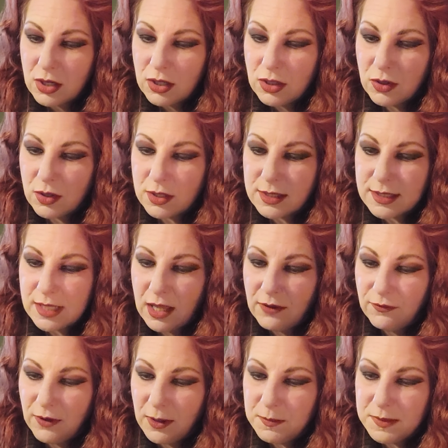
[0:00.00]
Your
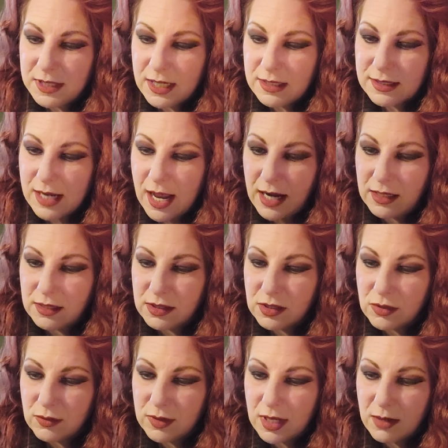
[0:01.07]
self obsessed
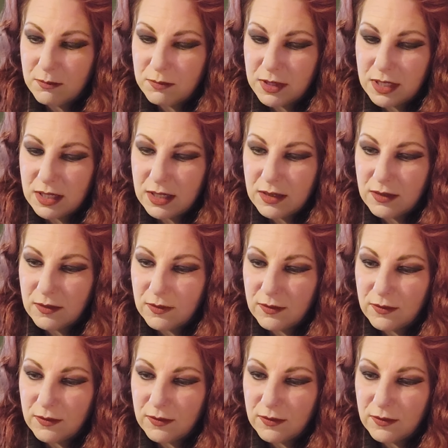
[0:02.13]
attitude can be